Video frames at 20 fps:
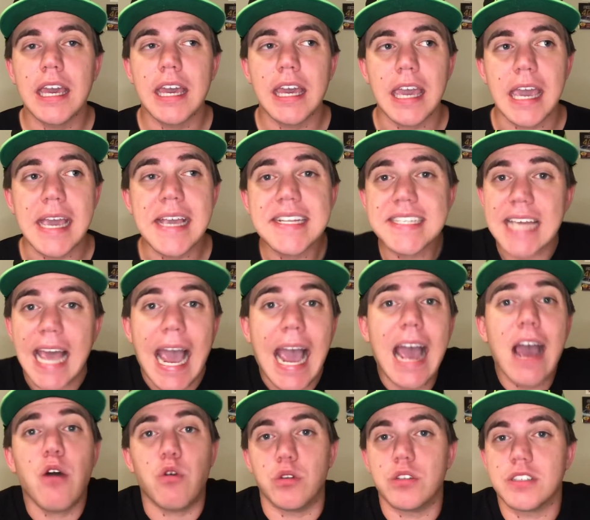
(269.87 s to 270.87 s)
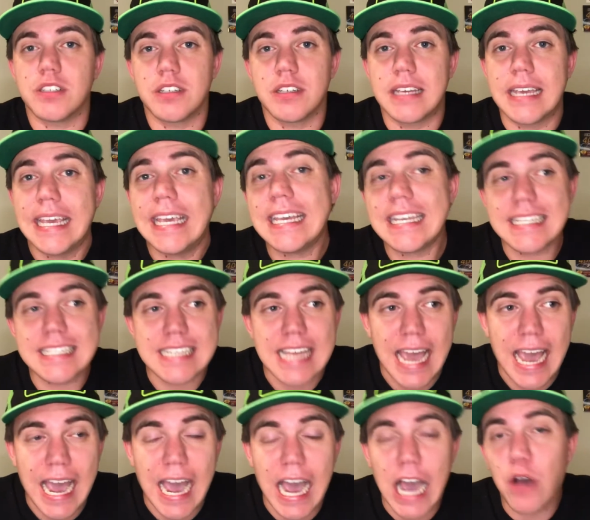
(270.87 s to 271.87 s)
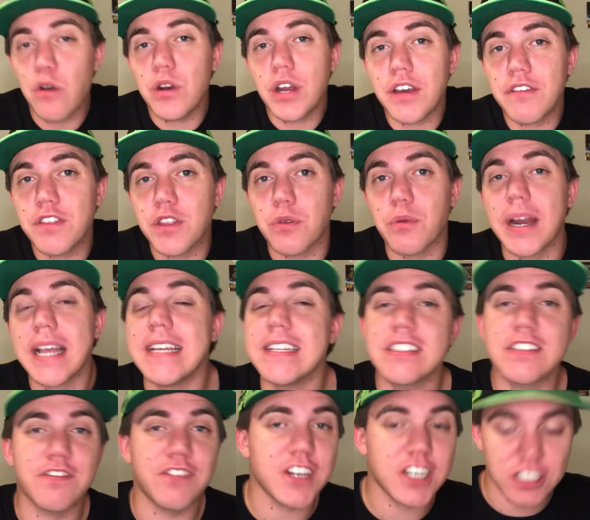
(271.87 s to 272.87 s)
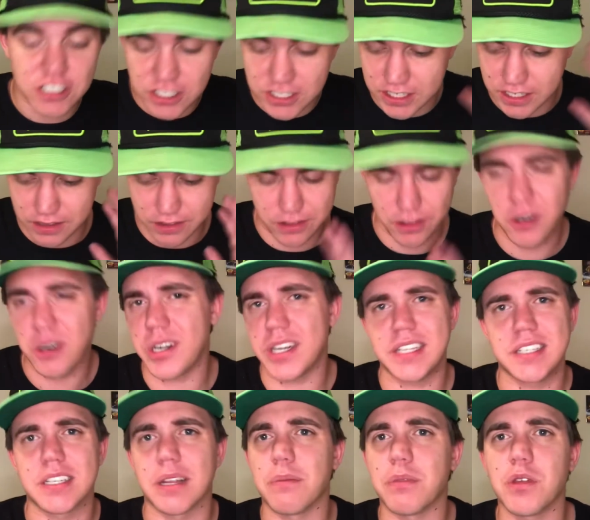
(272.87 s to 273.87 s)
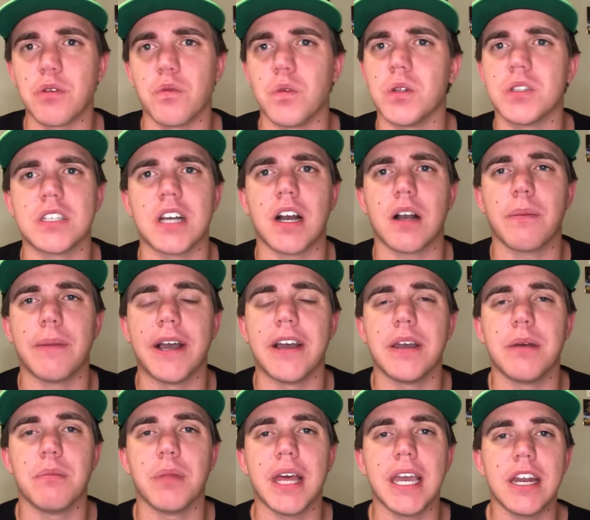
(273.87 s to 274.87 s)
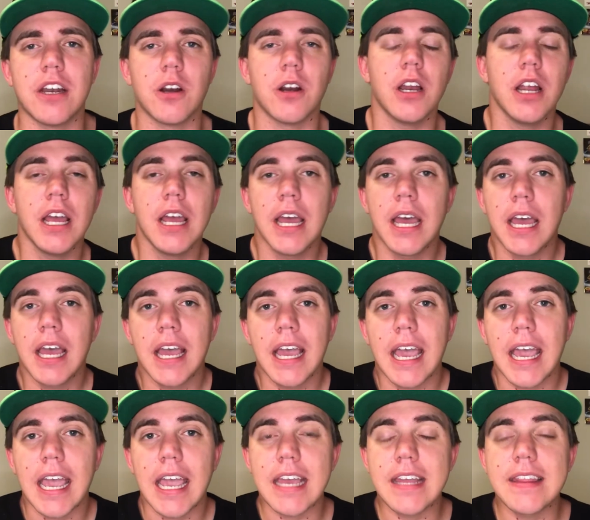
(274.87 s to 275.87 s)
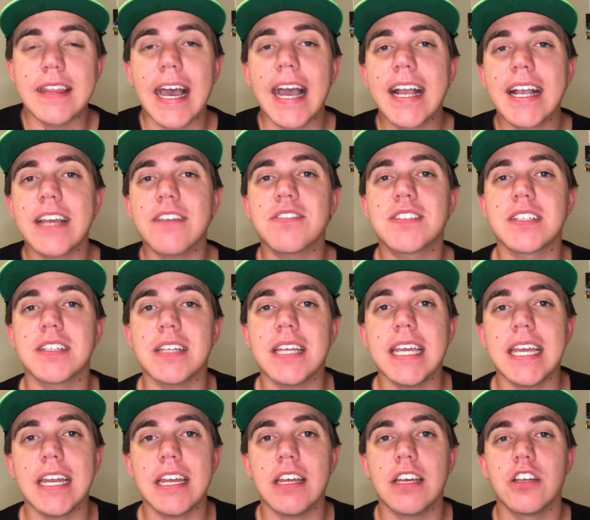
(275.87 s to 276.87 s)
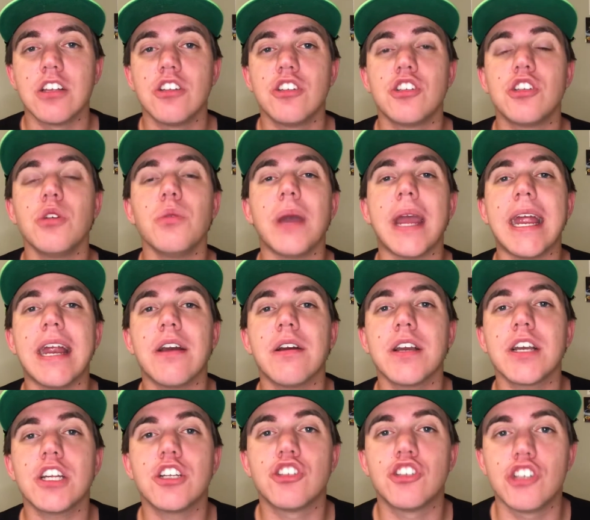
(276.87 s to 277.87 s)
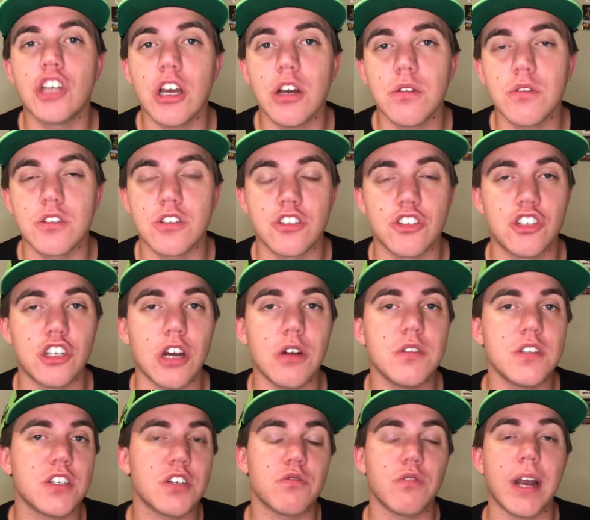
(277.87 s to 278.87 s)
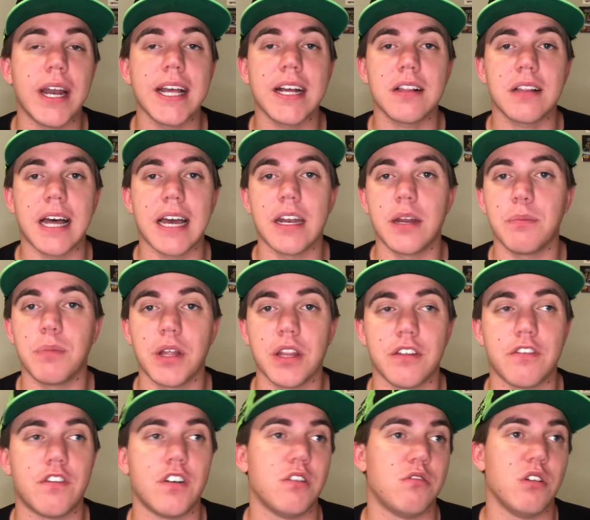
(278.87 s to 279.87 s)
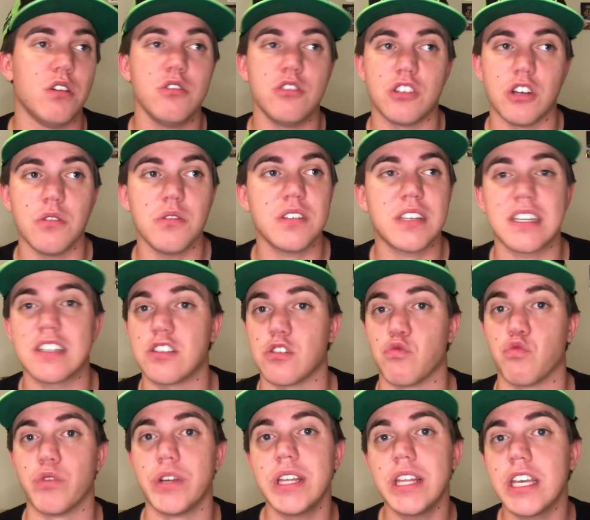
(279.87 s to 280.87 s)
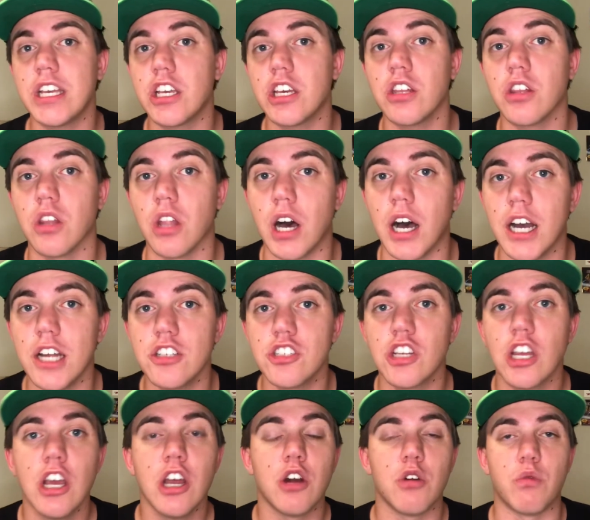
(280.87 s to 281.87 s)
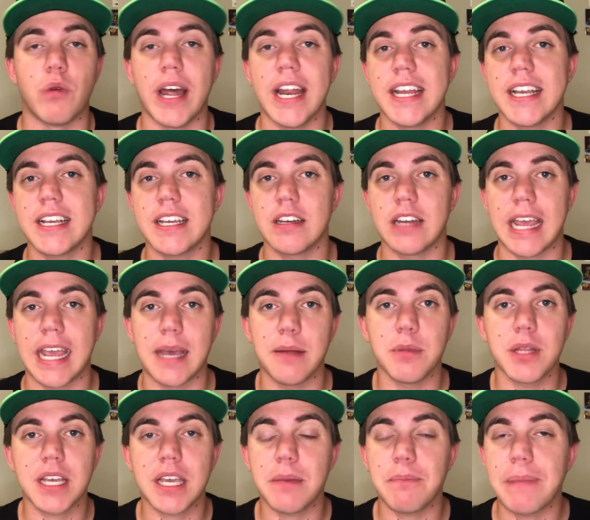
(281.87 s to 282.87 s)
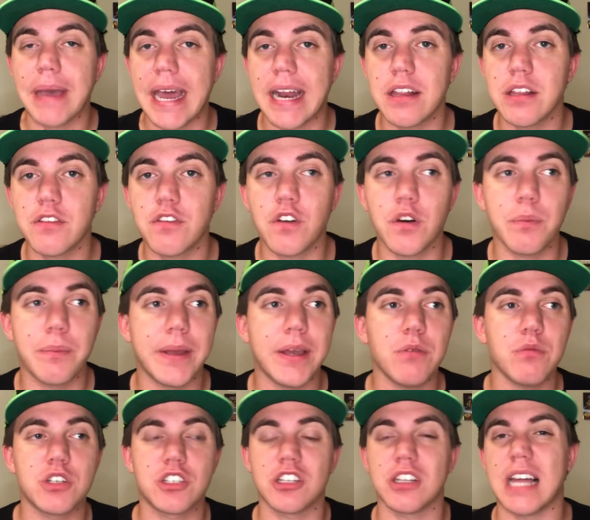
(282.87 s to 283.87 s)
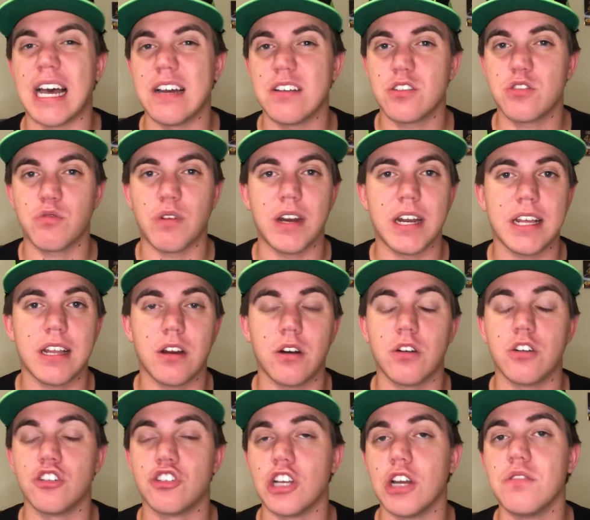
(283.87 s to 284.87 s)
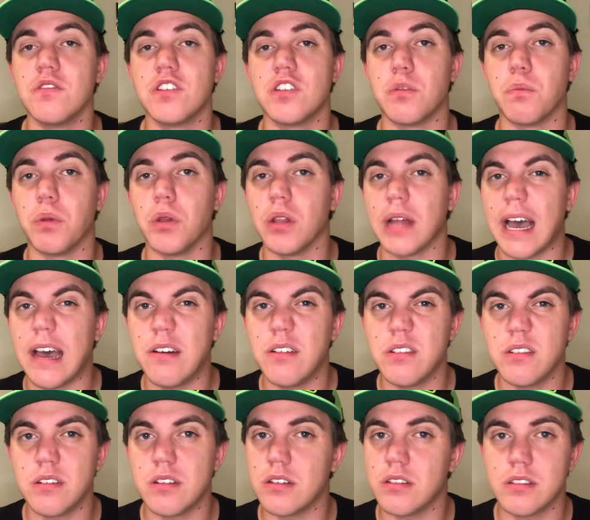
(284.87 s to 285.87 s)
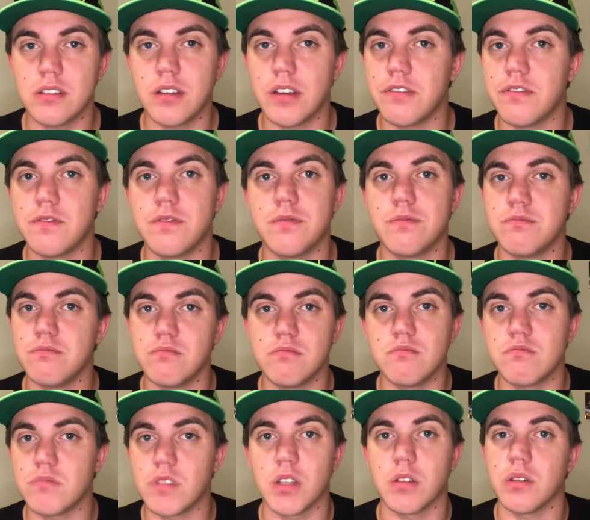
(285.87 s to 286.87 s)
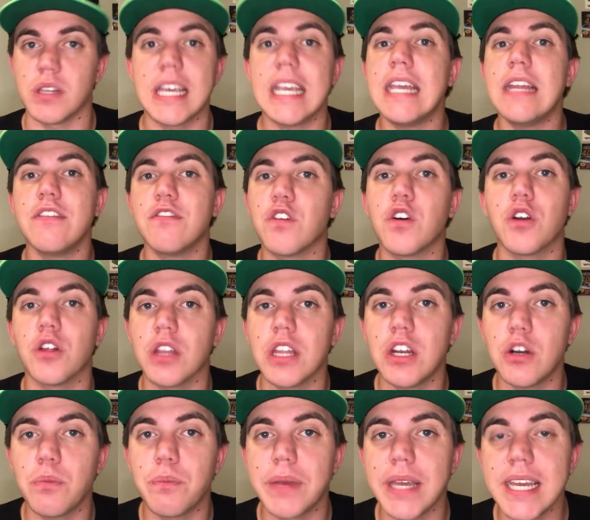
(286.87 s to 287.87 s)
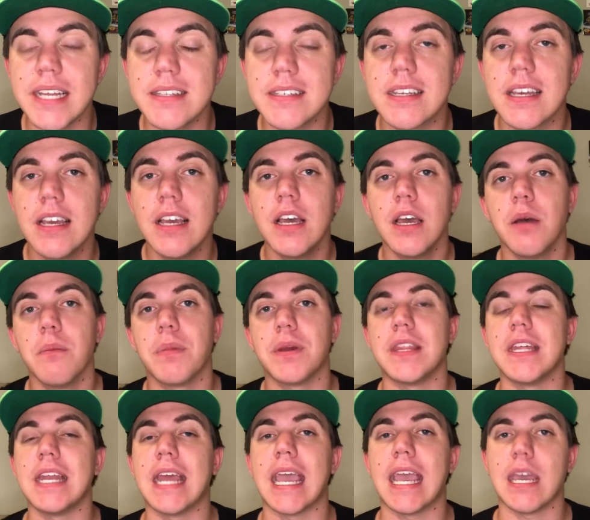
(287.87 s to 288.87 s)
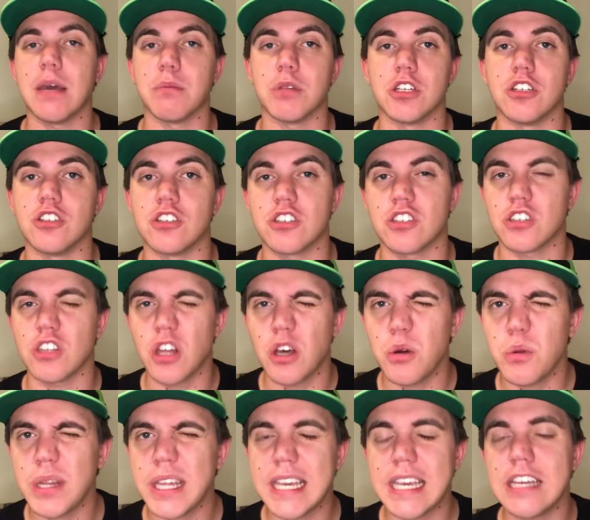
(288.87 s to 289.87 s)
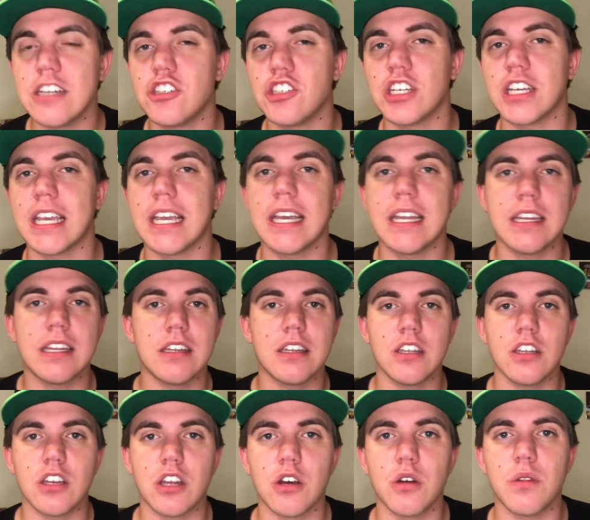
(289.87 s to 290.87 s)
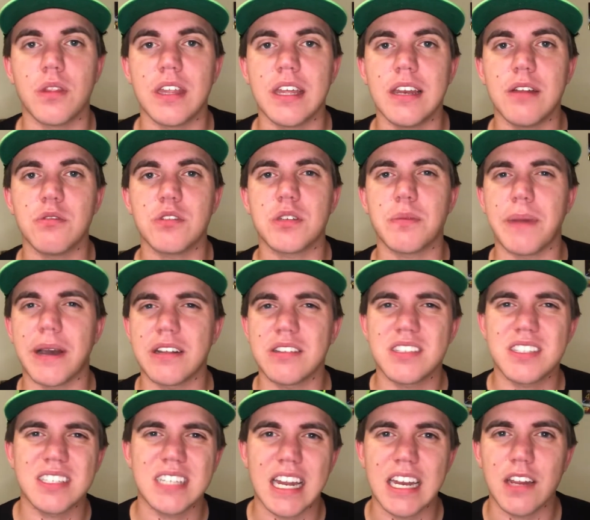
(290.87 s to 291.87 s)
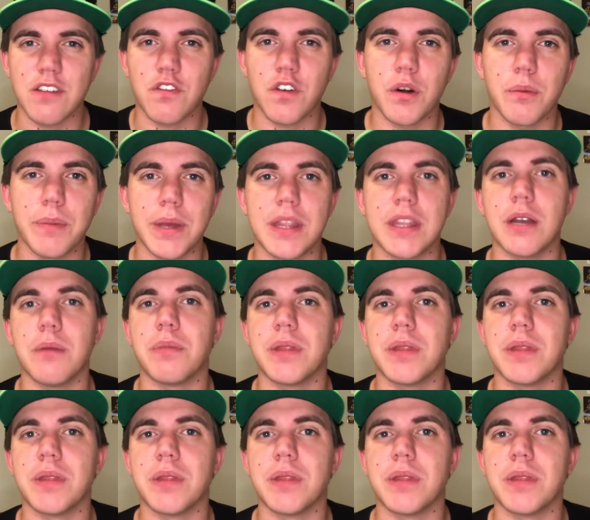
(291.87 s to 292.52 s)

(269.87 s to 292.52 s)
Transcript: He's out. He is out of the race, finishes in 30 something. We'll talk about him later. And that gives the lead to Erik Jones. Jones and Reddick line up on the front row. Jones gets a really good launch. Reddick and Hamlin get battling for a bit, which allows Reddick or Jones to pull out of the lead for a little bit. But then Hamlin just slowly inching in, and you know, then it was about steady for a bit there.